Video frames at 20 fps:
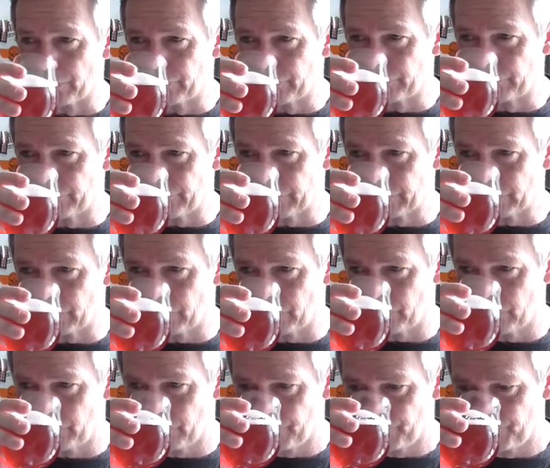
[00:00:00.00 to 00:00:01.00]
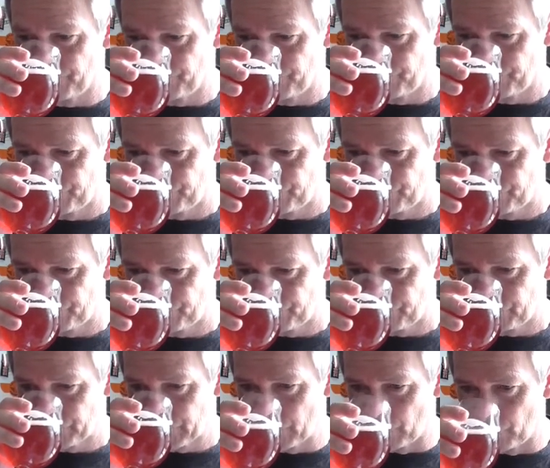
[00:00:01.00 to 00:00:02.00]
a distinctive
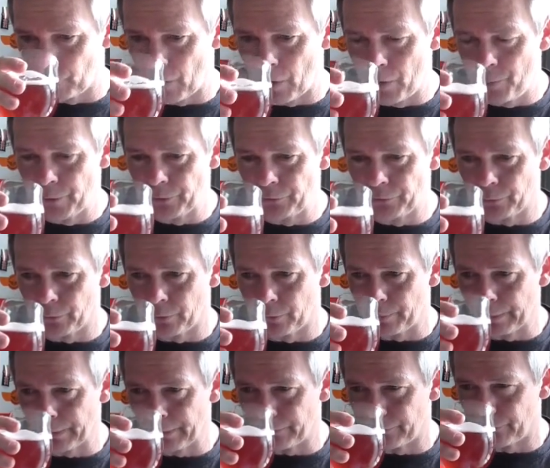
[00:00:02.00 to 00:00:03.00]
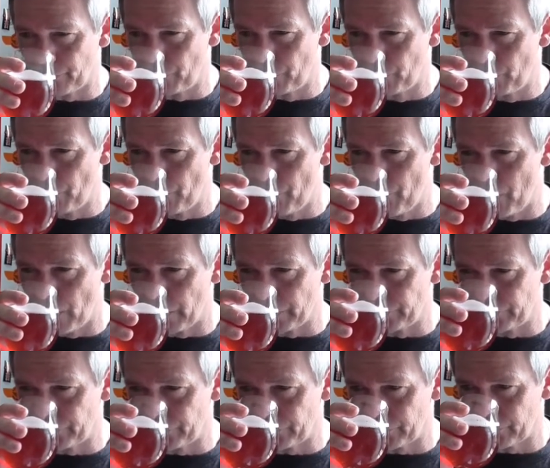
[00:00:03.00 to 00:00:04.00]
aroma to it, but it's a real
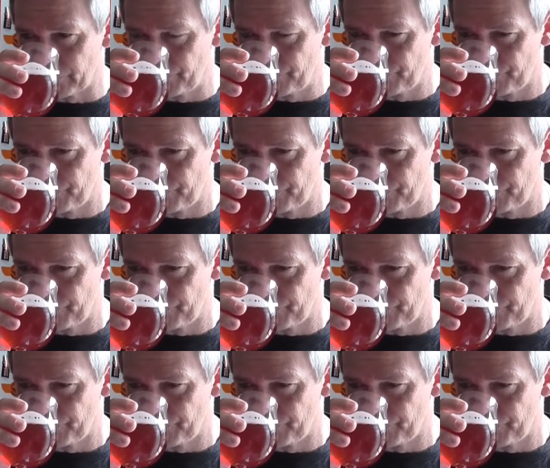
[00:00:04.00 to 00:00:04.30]
nice,